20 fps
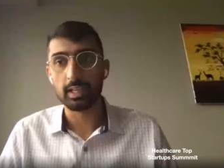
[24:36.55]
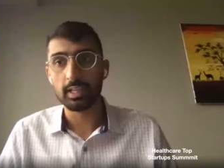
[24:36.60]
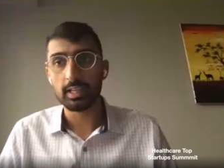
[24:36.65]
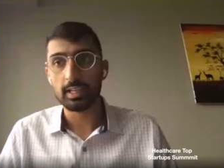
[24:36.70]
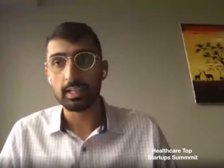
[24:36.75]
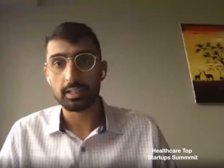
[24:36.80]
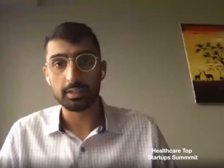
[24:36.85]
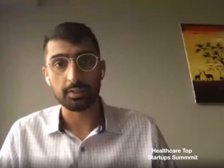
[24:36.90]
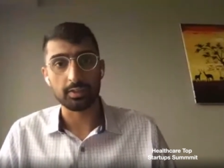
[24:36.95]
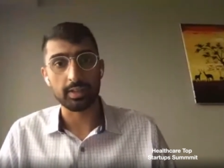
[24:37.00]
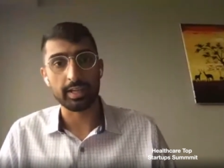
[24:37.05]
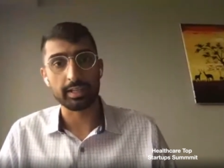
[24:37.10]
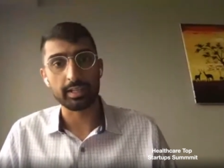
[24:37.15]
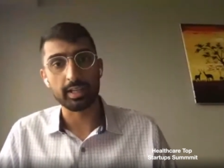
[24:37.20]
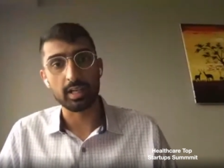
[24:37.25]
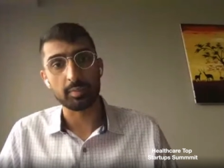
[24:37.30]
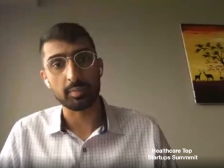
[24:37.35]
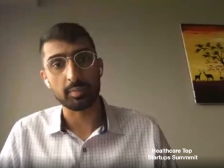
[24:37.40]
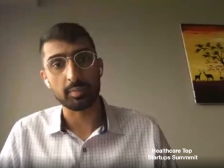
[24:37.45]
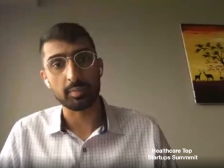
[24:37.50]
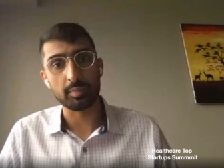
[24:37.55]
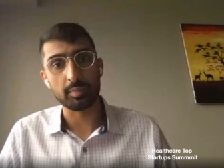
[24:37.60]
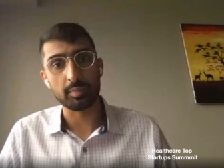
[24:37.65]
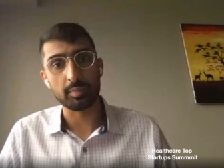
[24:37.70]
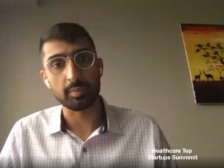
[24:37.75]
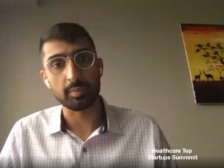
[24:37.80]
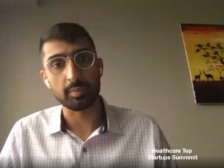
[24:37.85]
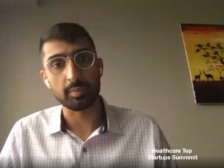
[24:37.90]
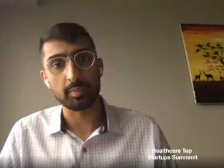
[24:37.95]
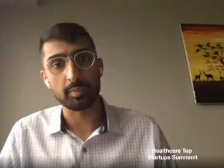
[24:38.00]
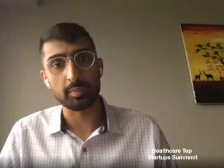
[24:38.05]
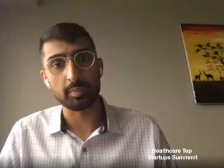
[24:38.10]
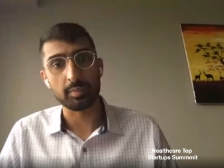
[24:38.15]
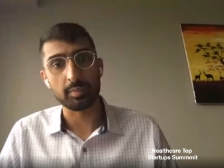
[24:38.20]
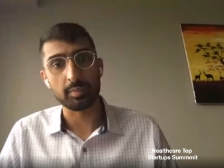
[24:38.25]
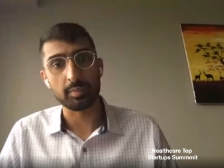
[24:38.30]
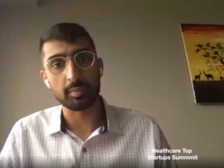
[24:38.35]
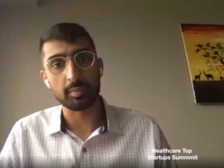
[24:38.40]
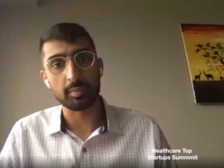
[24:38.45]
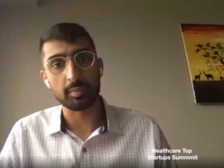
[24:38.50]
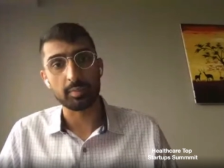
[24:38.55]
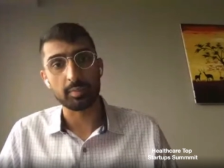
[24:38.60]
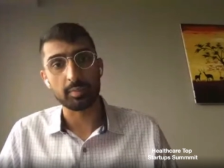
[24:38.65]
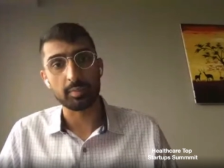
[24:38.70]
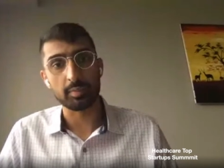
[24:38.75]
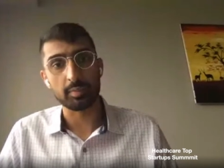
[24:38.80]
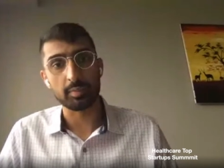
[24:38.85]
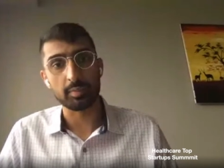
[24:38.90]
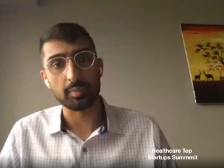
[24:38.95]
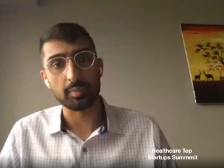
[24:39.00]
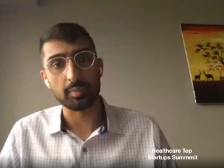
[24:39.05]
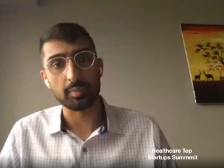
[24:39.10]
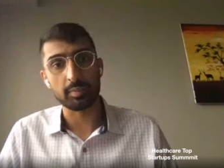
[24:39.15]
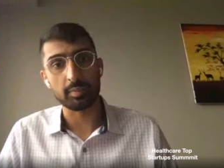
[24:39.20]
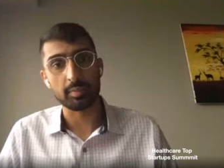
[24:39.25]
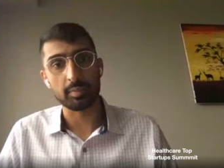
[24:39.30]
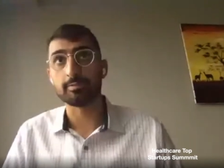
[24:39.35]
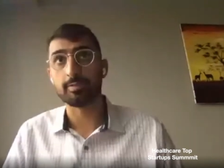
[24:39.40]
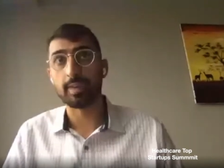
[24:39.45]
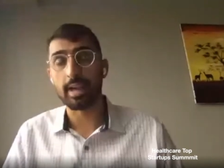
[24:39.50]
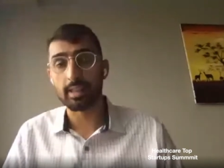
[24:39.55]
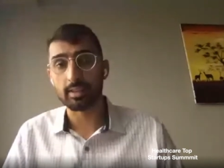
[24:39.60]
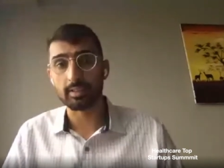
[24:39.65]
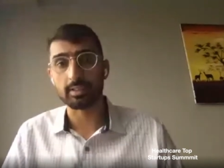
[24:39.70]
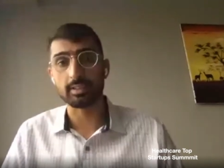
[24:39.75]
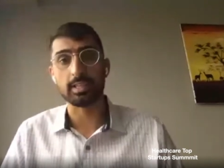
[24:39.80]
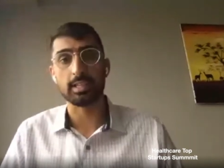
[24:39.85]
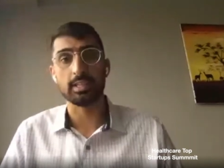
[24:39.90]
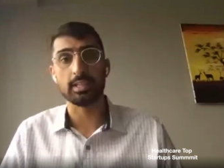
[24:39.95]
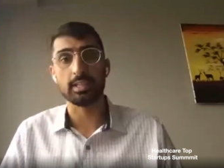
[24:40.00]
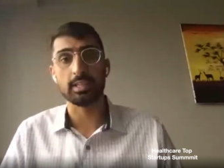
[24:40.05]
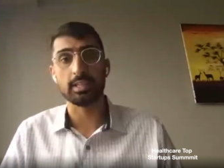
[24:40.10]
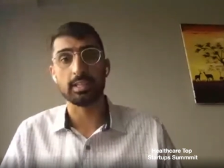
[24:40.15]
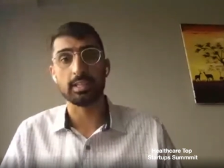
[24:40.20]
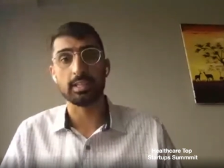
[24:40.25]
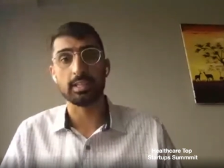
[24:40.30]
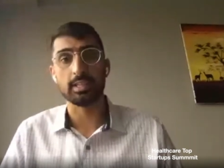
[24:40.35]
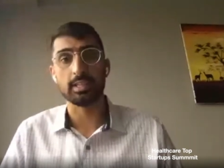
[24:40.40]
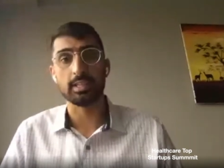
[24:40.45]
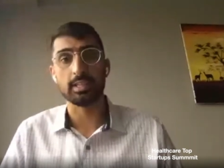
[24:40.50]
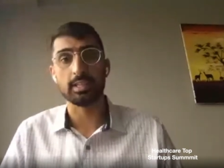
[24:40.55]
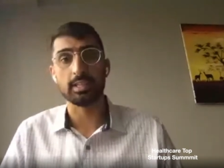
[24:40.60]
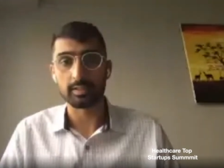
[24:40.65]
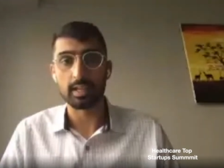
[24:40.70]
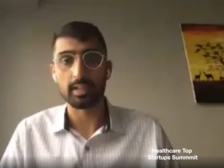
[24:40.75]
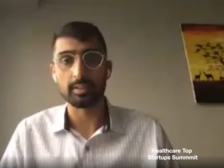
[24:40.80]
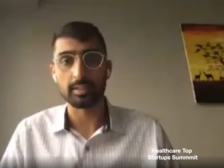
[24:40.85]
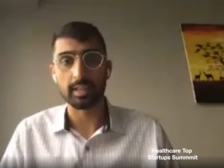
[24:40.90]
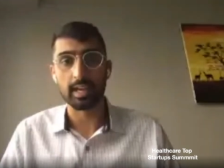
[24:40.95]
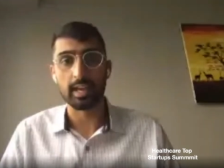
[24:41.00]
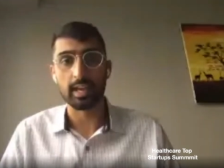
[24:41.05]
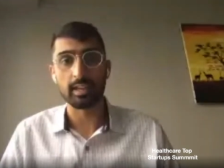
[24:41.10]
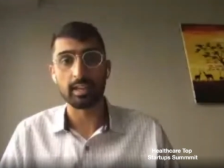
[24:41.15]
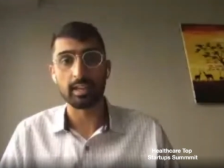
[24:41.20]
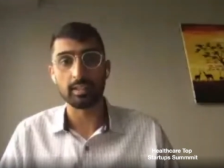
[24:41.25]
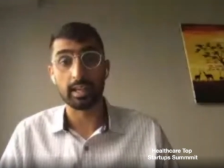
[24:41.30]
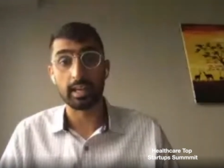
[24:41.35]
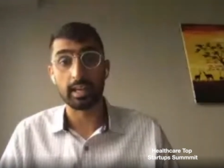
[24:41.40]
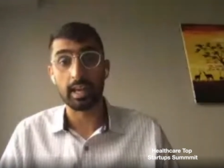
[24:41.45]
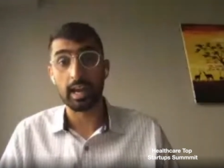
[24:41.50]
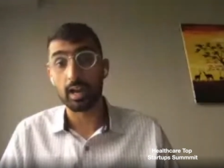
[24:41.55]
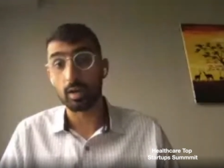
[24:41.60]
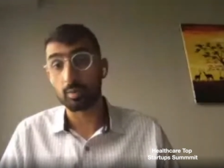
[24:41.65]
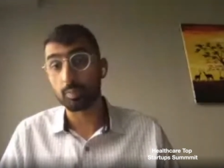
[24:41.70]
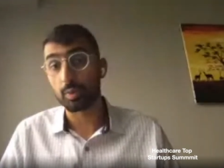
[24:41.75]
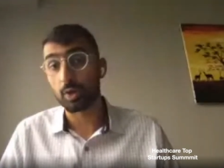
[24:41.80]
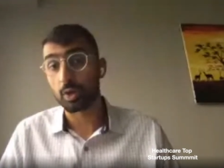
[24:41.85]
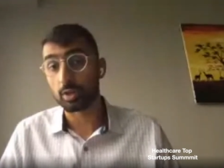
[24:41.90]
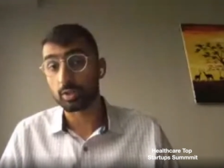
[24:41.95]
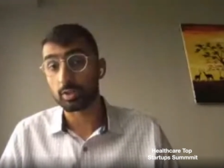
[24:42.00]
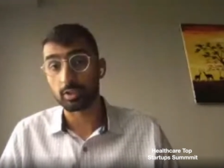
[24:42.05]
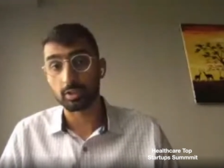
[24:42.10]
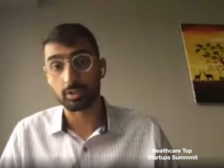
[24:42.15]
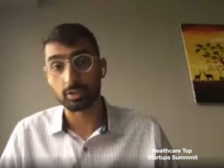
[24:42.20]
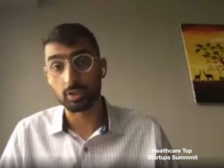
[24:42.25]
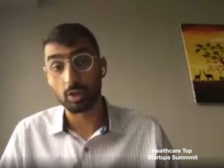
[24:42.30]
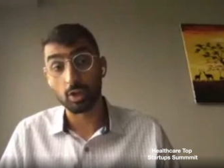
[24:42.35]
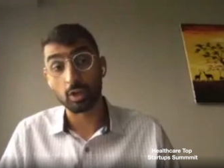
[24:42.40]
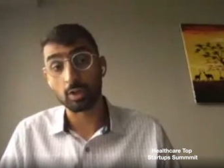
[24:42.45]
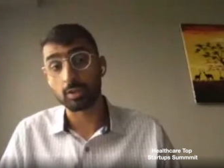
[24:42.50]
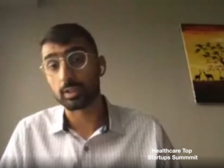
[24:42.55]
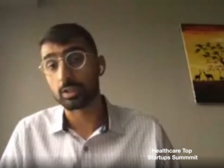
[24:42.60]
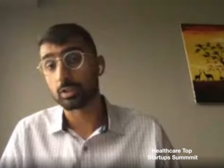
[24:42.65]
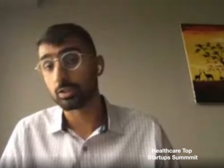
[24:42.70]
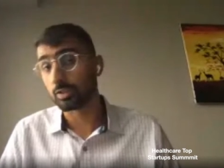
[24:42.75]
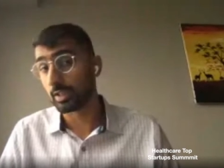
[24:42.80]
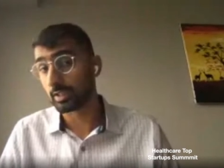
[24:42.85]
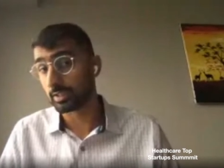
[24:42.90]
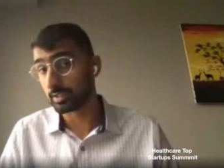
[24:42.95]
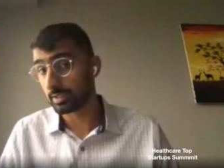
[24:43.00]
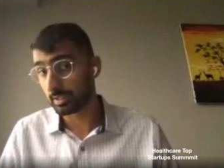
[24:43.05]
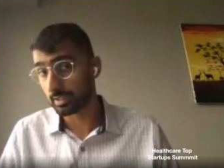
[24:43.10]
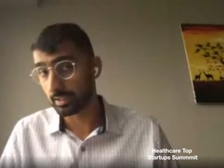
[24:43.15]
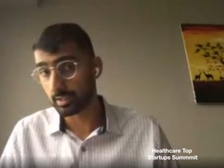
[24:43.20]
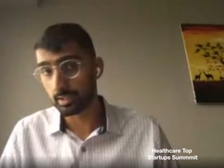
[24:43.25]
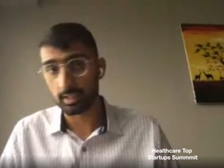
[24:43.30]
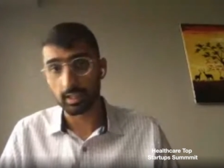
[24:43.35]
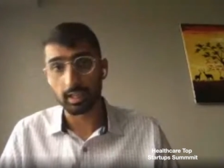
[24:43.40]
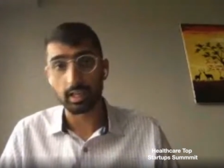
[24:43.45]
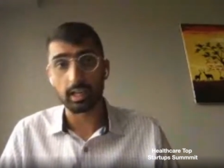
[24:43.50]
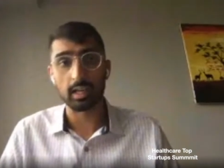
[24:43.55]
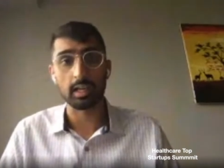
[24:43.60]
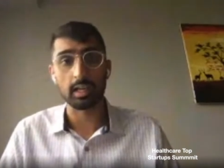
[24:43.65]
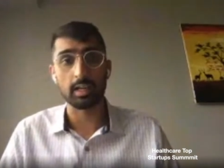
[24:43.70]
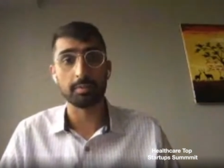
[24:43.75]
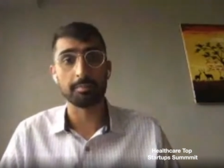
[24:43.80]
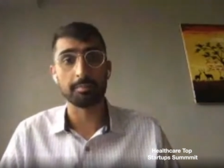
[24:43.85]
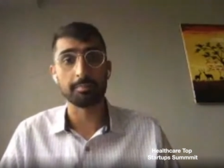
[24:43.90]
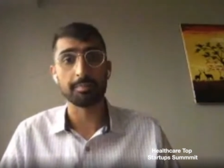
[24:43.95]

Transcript: leg up into really clinically validated content that our partners already trusted. So